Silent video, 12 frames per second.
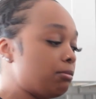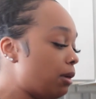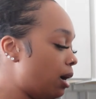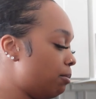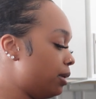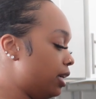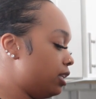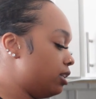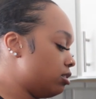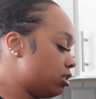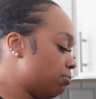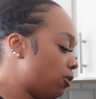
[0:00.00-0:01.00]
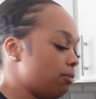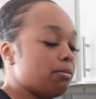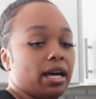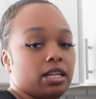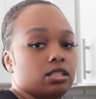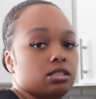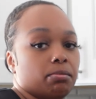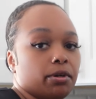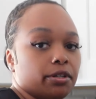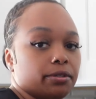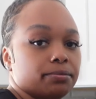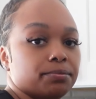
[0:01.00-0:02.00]
them up in this Smart Balance
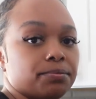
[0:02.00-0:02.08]
butter.